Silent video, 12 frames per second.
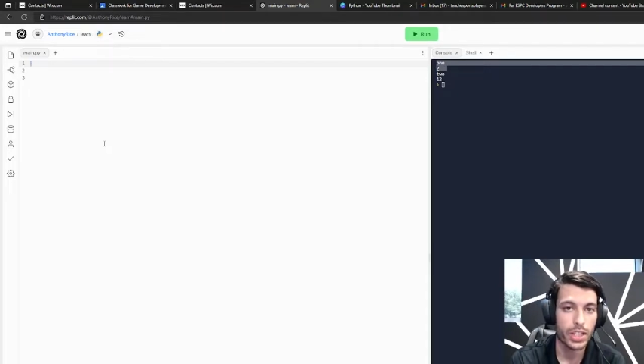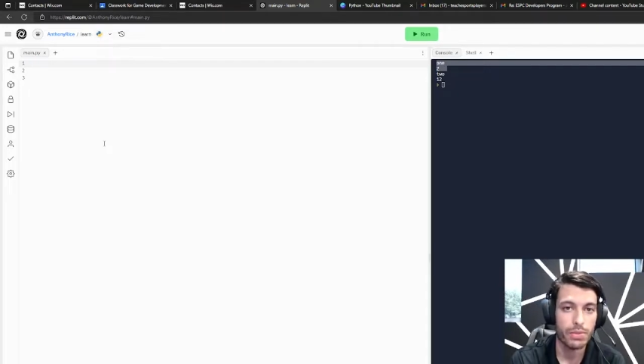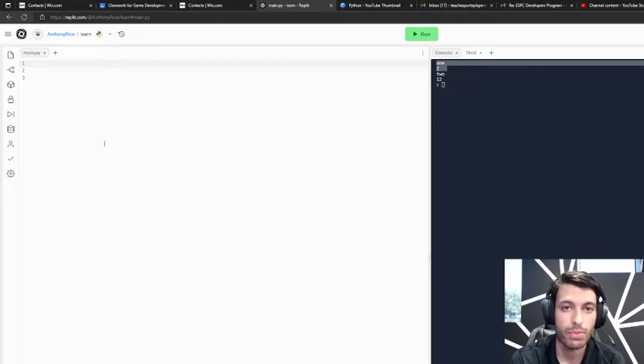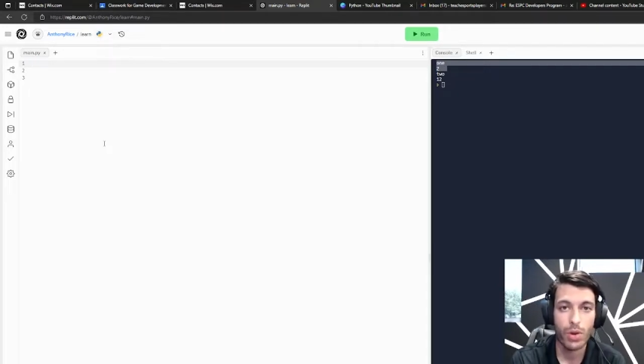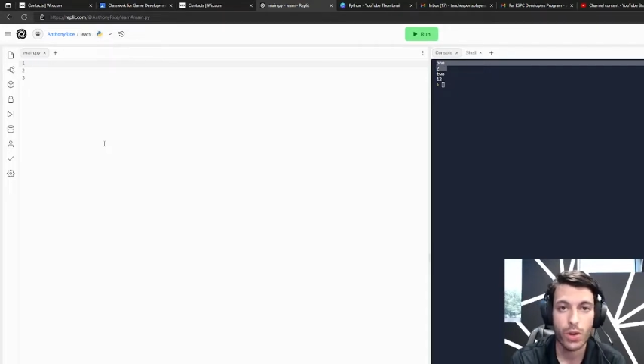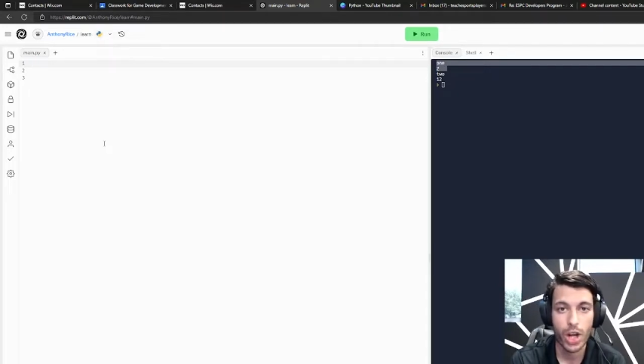
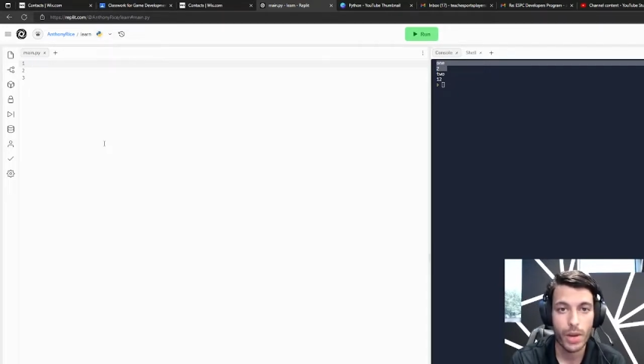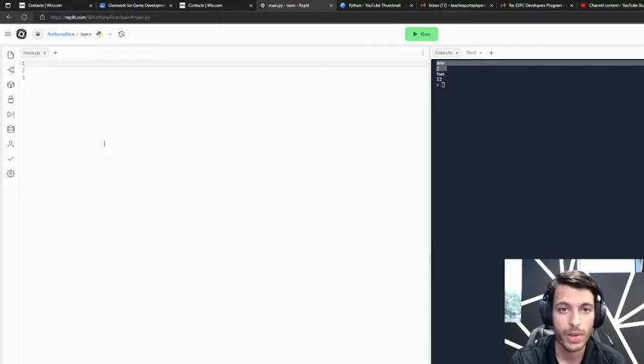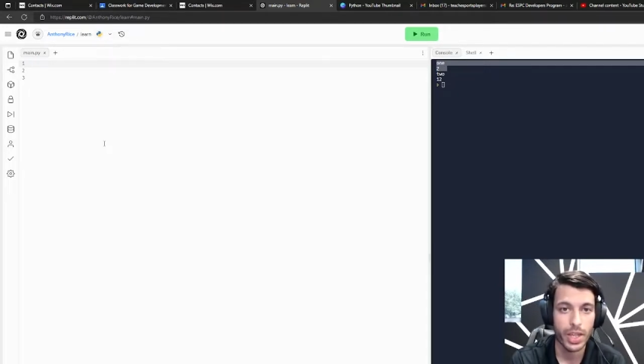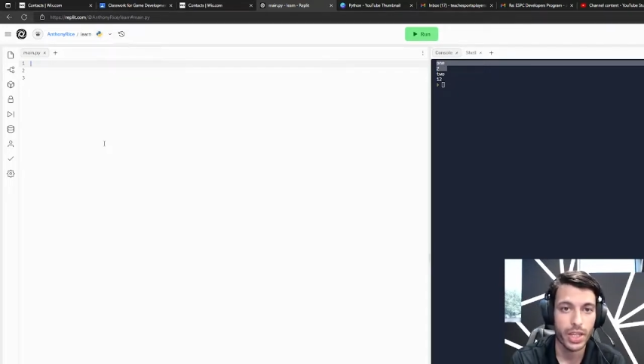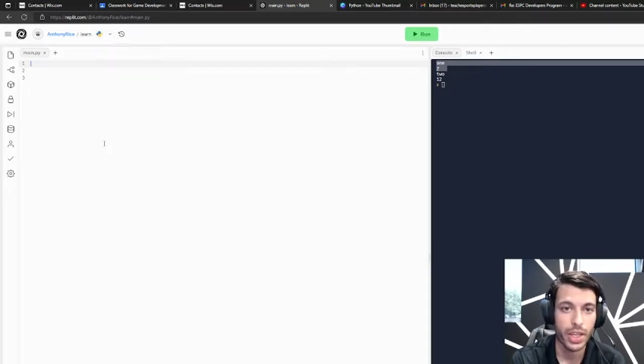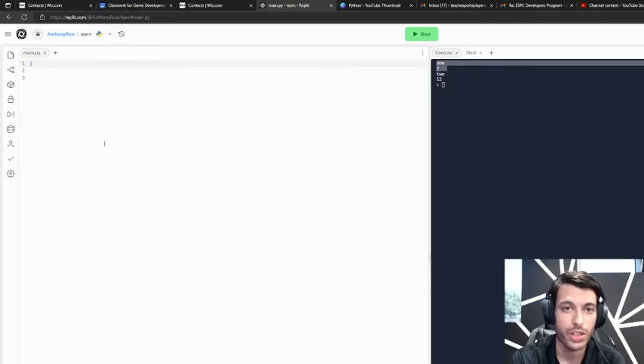
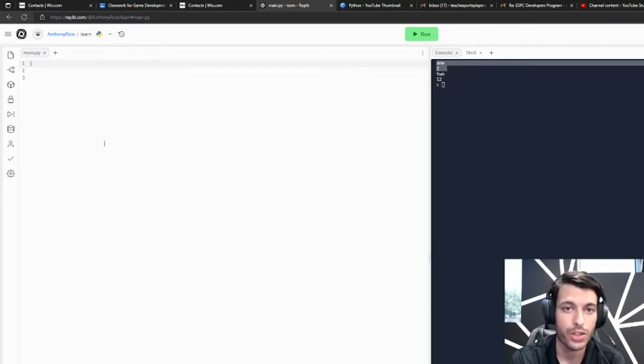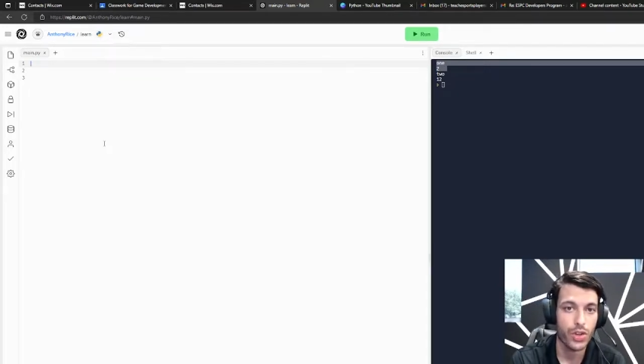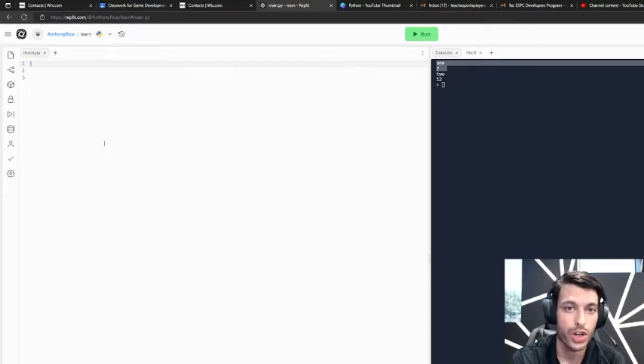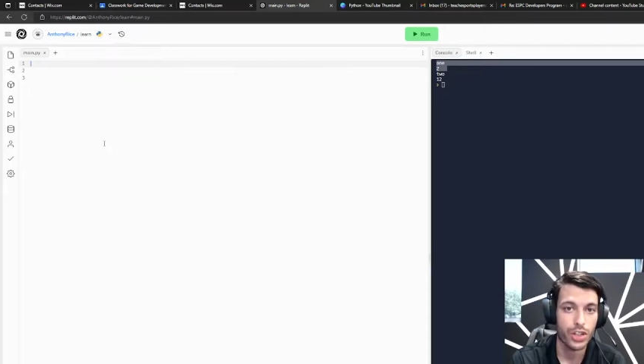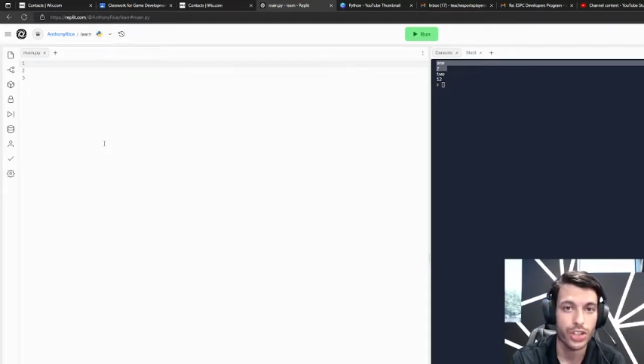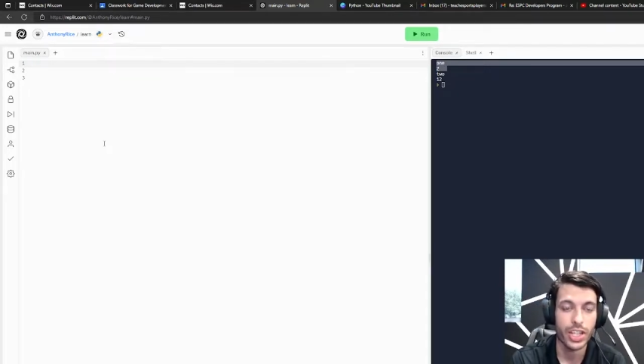programming,
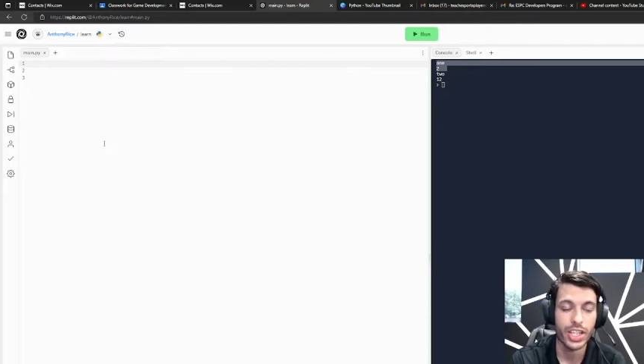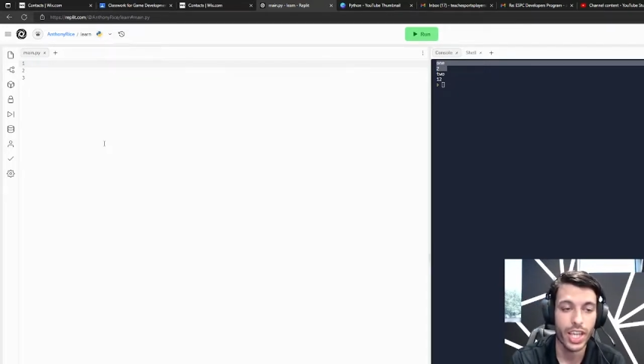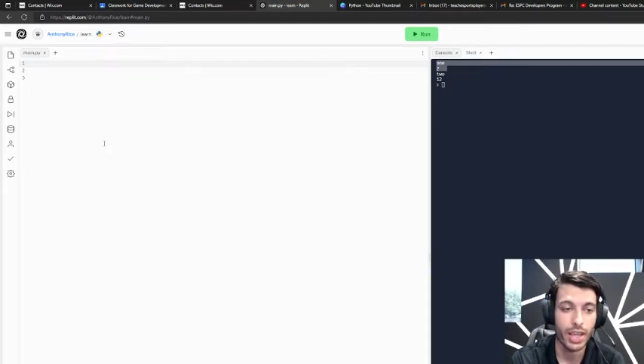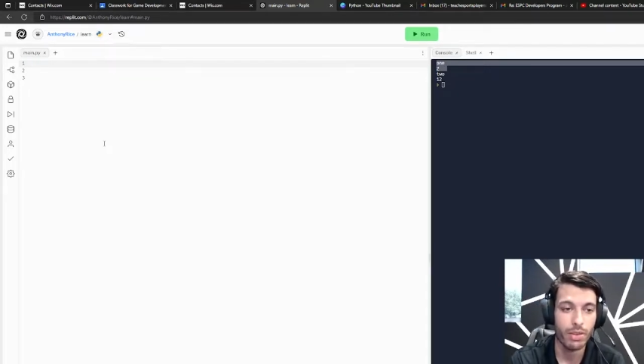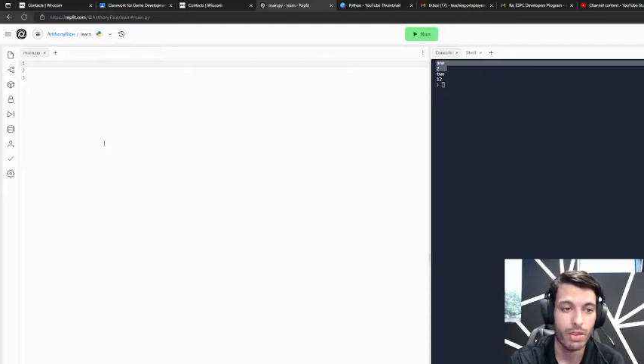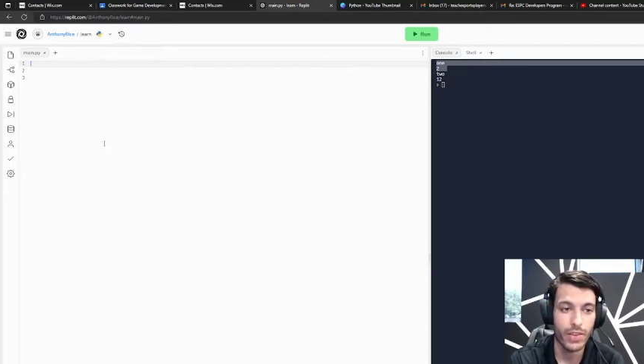instruction, and
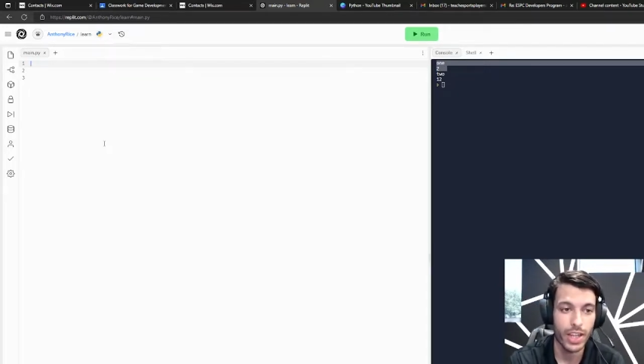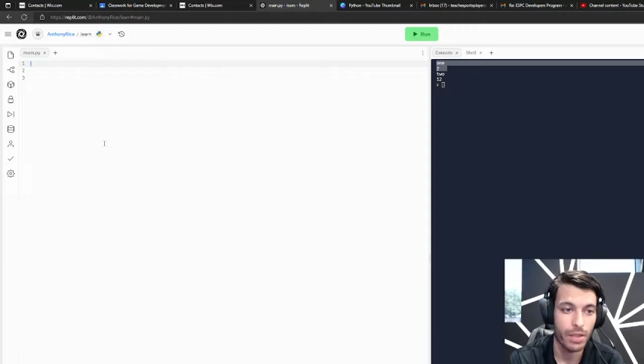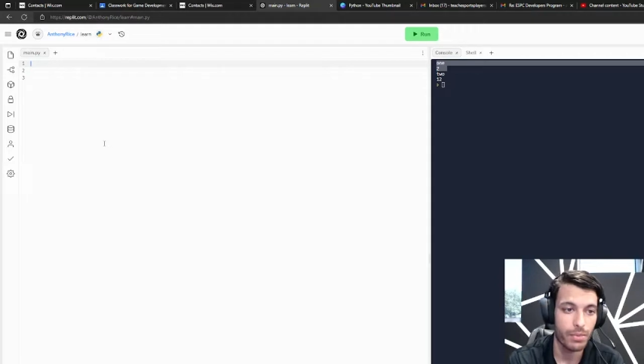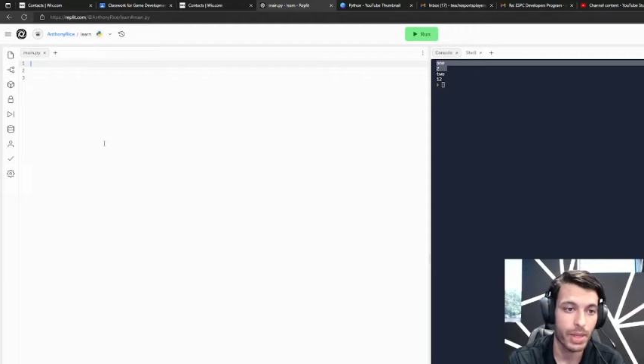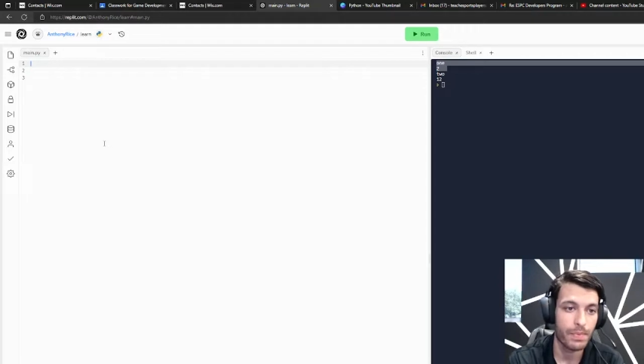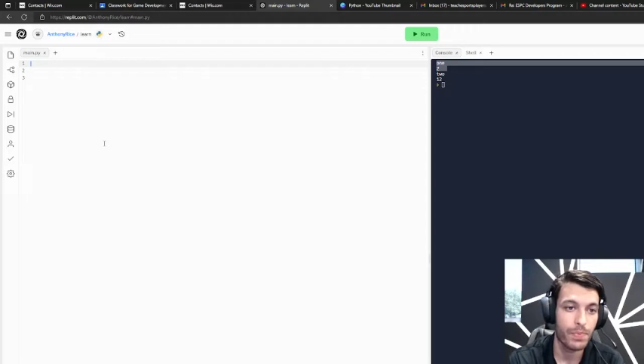game development.